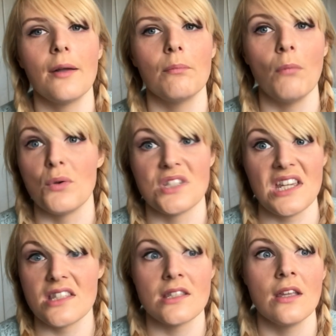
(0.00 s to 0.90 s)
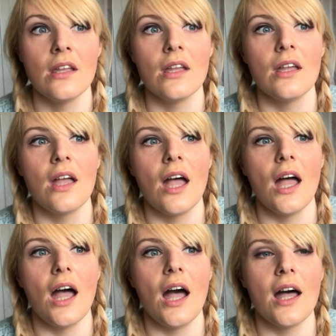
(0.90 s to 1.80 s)
most days.
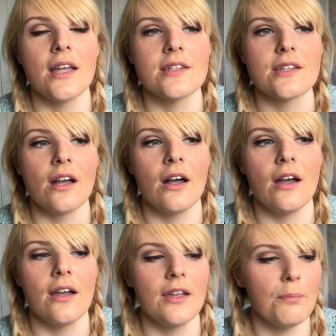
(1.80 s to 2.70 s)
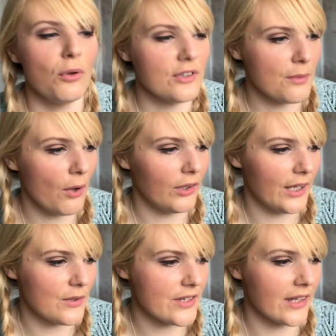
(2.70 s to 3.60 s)
And I pulled them all
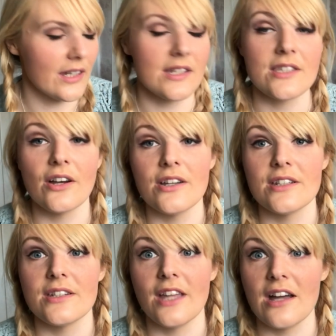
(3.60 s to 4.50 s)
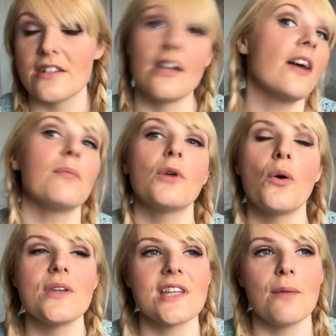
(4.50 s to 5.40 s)
out and I decided that I'm
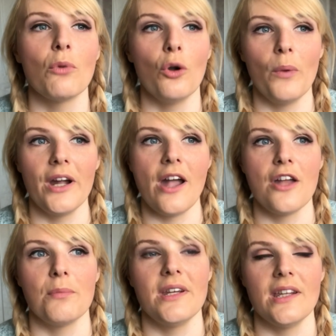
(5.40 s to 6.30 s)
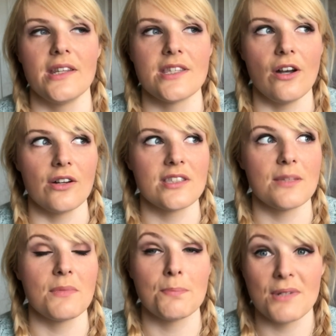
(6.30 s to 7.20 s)
going to get more wear out of my knitted socks,
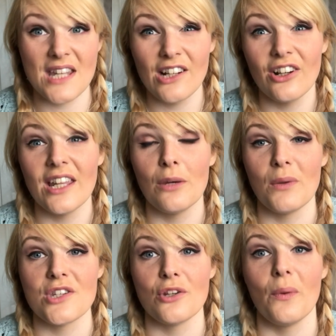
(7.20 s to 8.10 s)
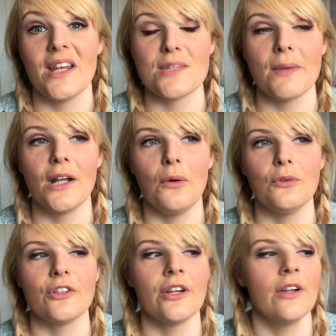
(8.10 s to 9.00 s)
particularly in winter when it's a bit colder.